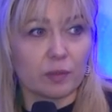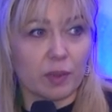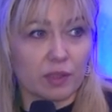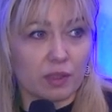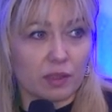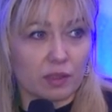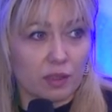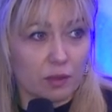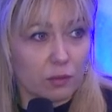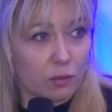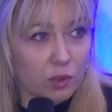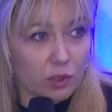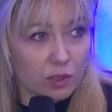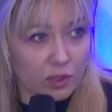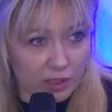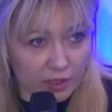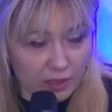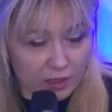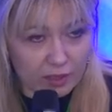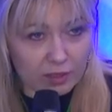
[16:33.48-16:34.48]
but the war
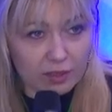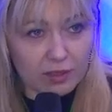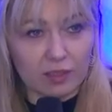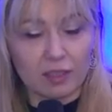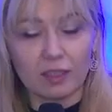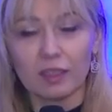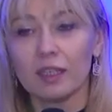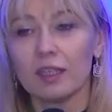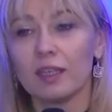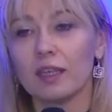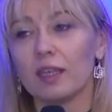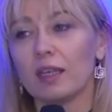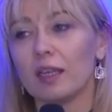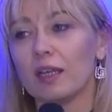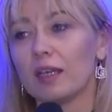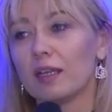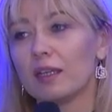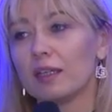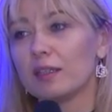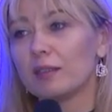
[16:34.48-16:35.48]
didn't.
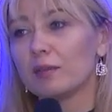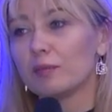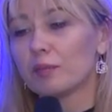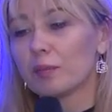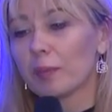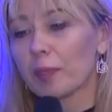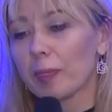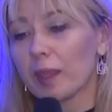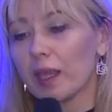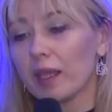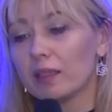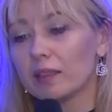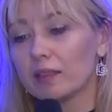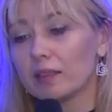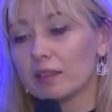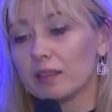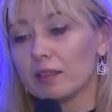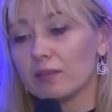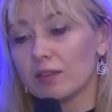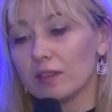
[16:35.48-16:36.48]
And
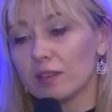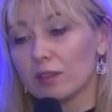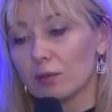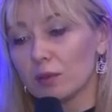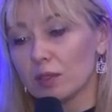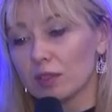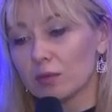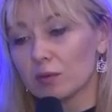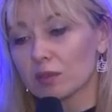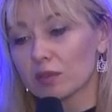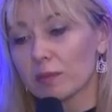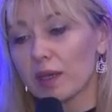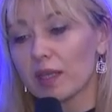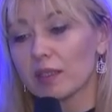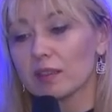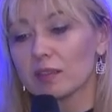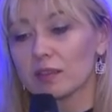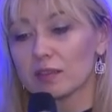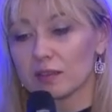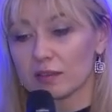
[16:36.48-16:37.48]
even though it was
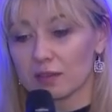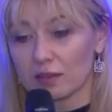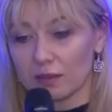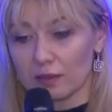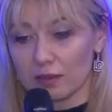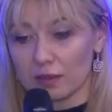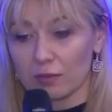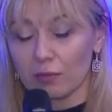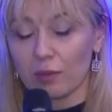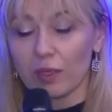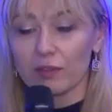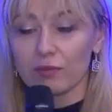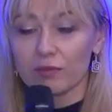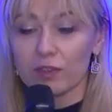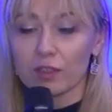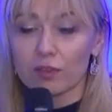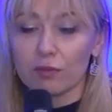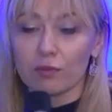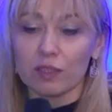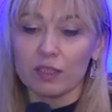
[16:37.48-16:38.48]
minus 12
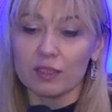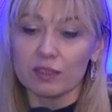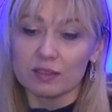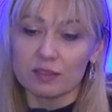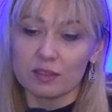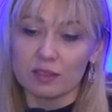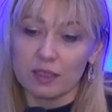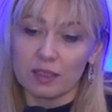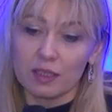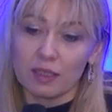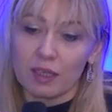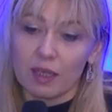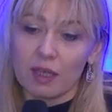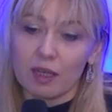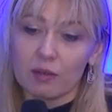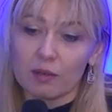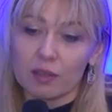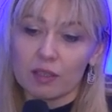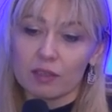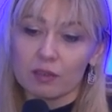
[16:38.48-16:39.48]
degrees,
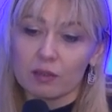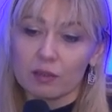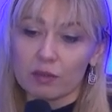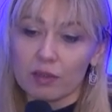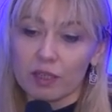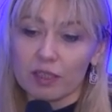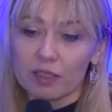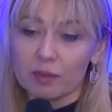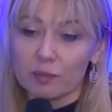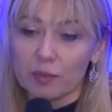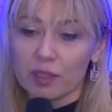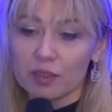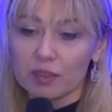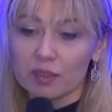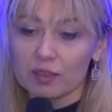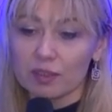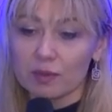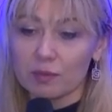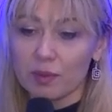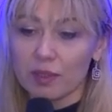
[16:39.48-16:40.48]
our Ukrainian
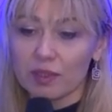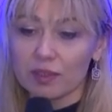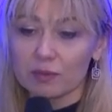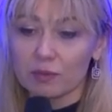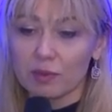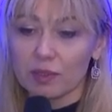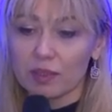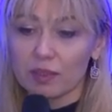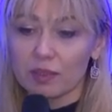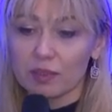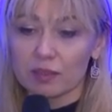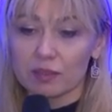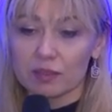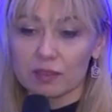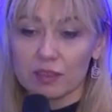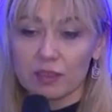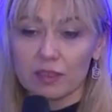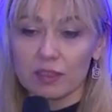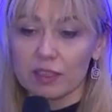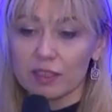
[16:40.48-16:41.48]
participants were
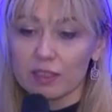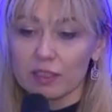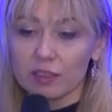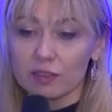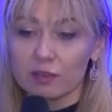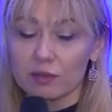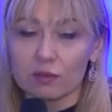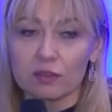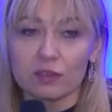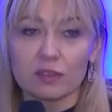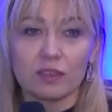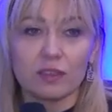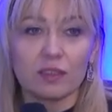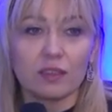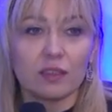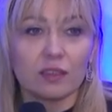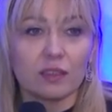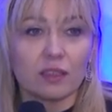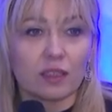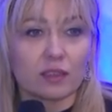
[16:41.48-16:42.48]
still eager to
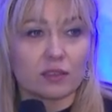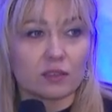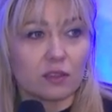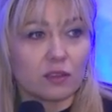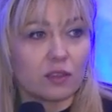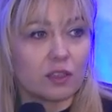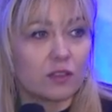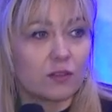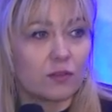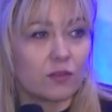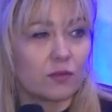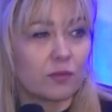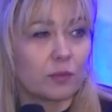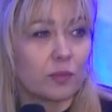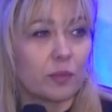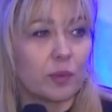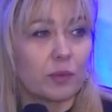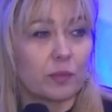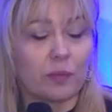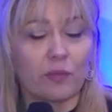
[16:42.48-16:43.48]
see the solar
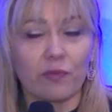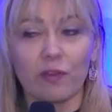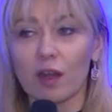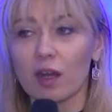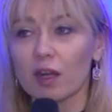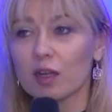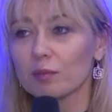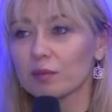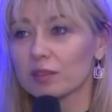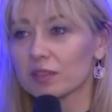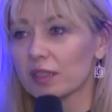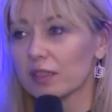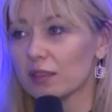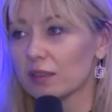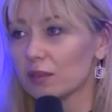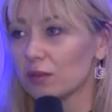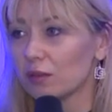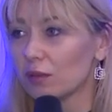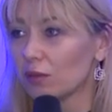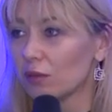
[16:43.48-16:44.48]
farms
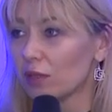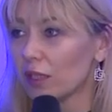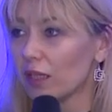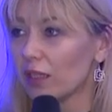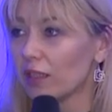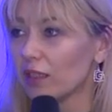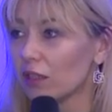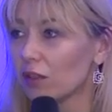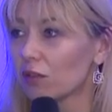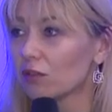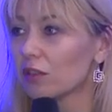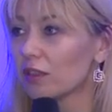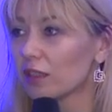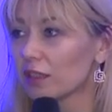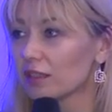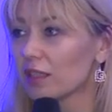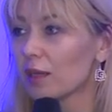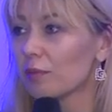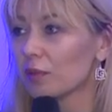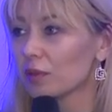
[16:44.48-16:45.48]
and, you know, any other
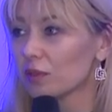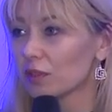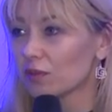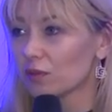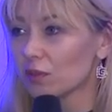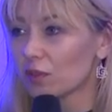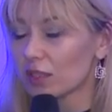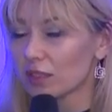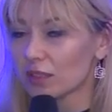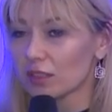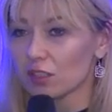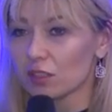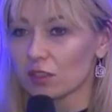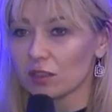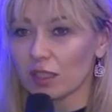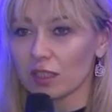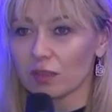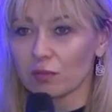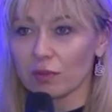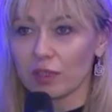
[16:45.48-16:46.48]
examples of
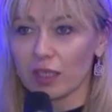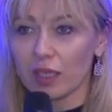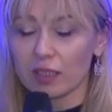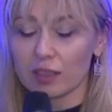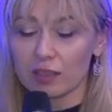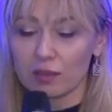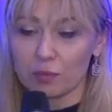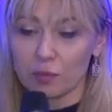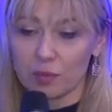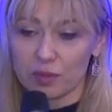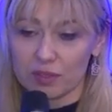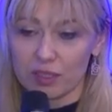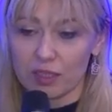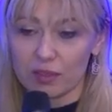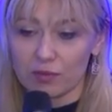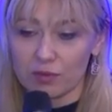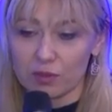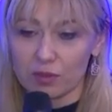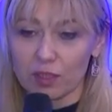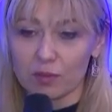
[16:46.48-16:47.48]
transition that we had to
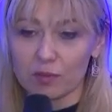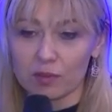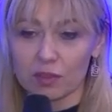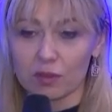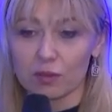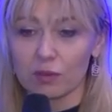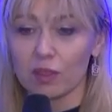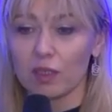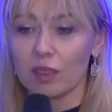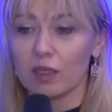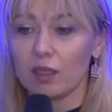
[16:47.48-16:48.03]
present for them. So